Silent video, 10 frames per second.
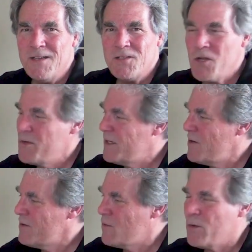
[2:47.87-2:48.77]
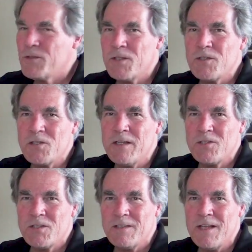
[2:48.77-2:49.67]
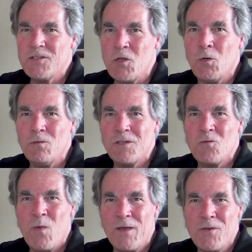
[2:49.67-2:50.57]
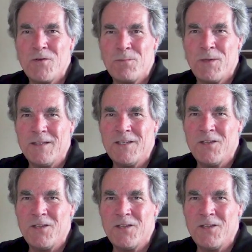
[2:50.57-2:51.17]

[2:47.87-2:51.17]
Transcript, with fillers: So, you know, of course, it's old and weathered, but,